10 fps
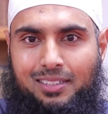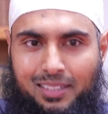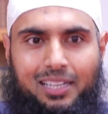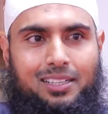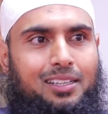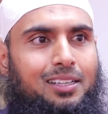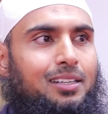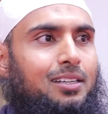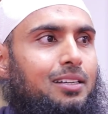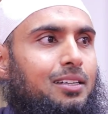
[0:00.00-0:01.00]
Right?
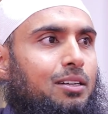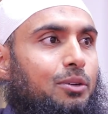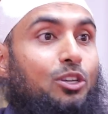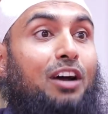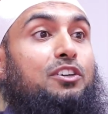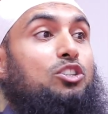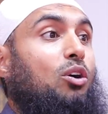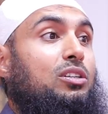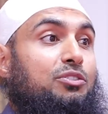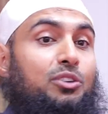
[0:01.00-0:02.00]
When you have a
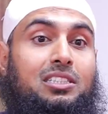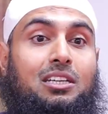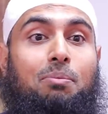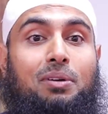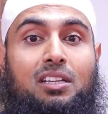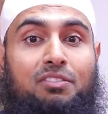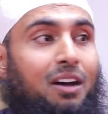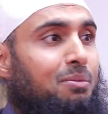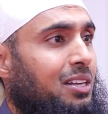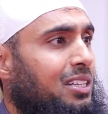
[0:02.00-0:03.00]
doctor, for example, in the
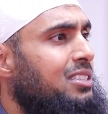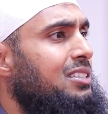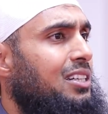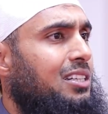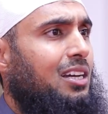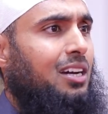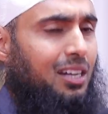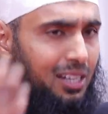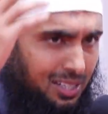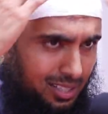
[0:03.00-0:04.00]
family, isn't it
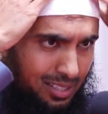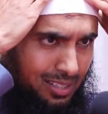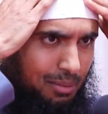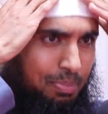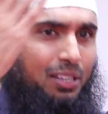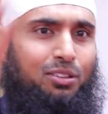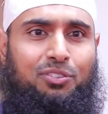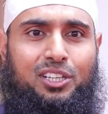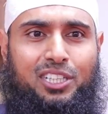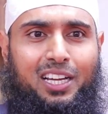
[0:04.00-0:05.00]
a breath
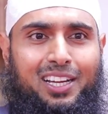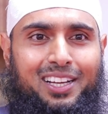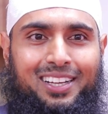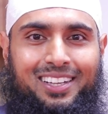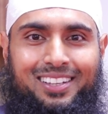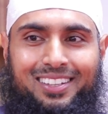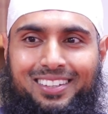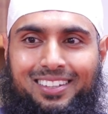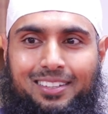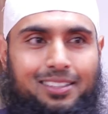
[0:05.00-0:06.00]
of fresh air?
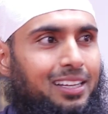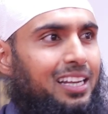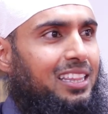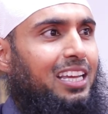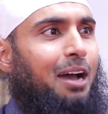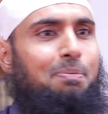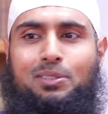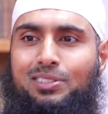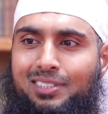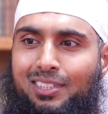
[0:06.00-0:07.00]
Anything
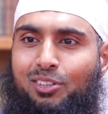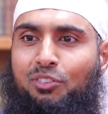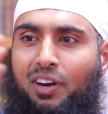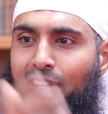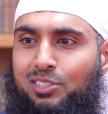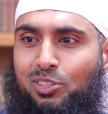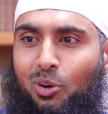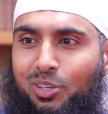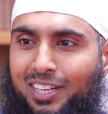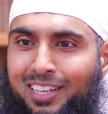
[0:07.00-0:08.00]
happens, your father's a
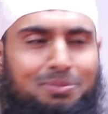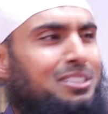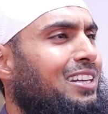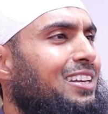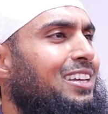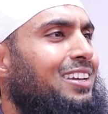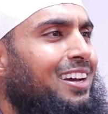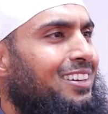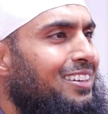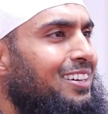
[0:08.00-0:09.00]
doctor. Immediately he
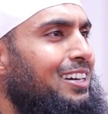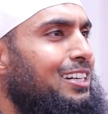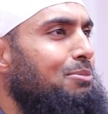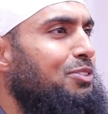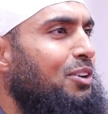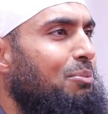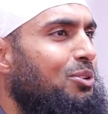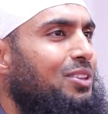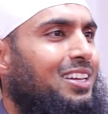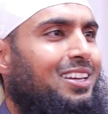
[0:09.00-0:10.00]
can remove from
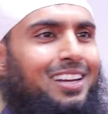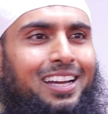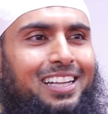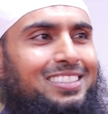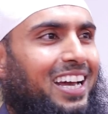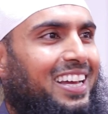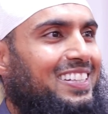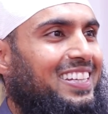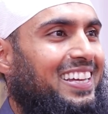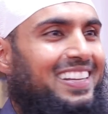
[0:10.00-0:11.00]
you the
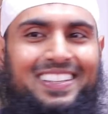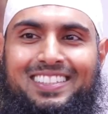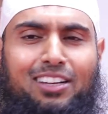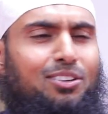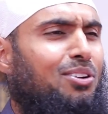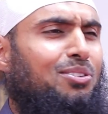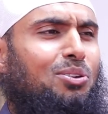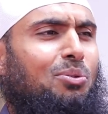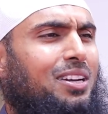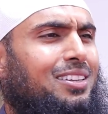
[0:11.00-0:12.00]
anxiety. Tell you, no,
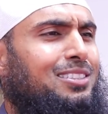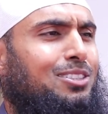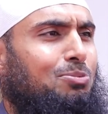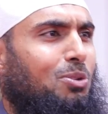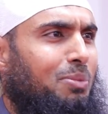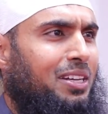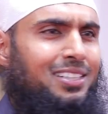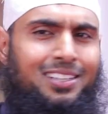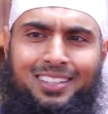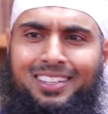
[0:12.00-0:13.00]
don't worry, this is a small
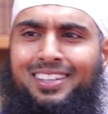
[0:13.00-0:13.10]
matter.